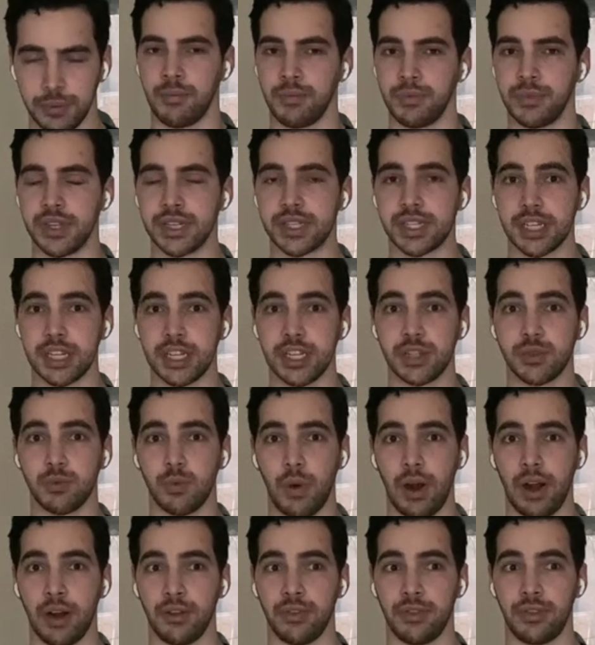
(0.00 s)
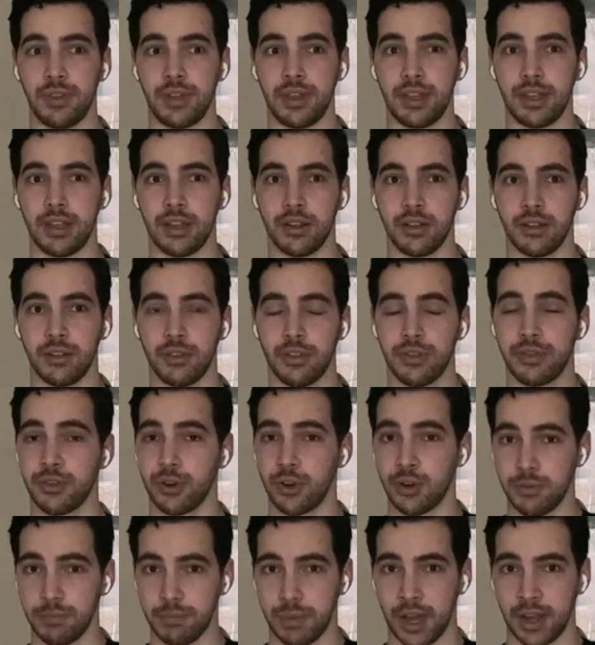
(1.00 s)
This is where the
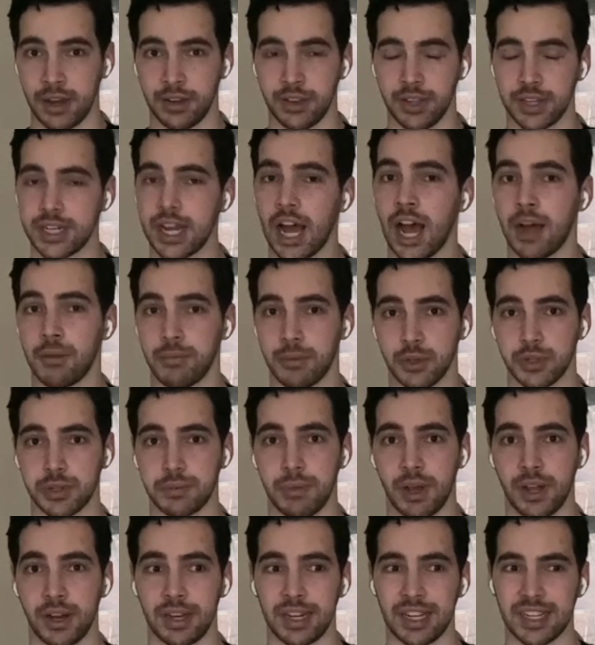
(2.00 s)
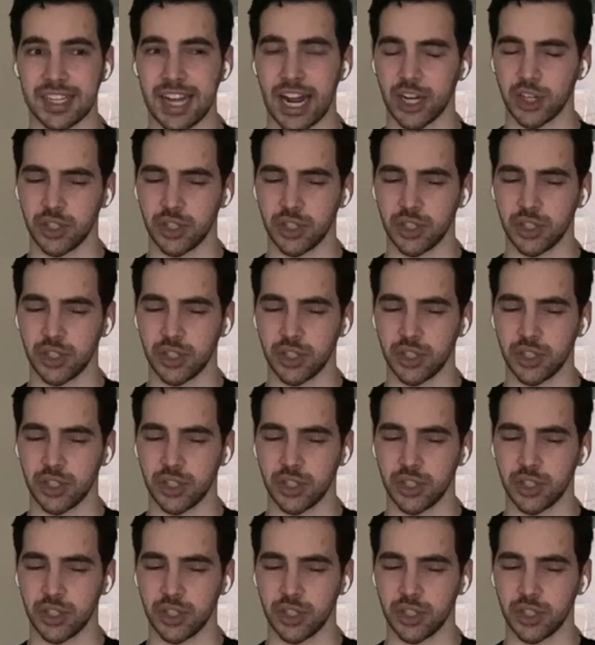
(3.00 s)
3rd button, the topmost button, is actually